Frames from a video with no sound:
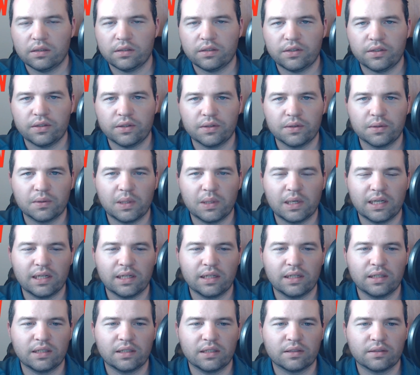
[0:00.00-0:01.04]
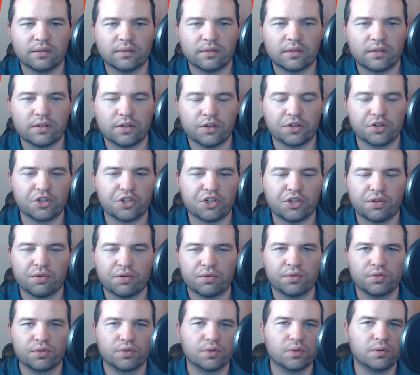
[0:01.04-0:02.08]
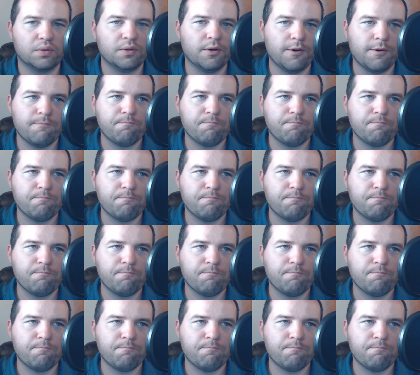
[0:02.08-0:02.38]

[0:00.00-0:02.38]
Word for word: to uh, search through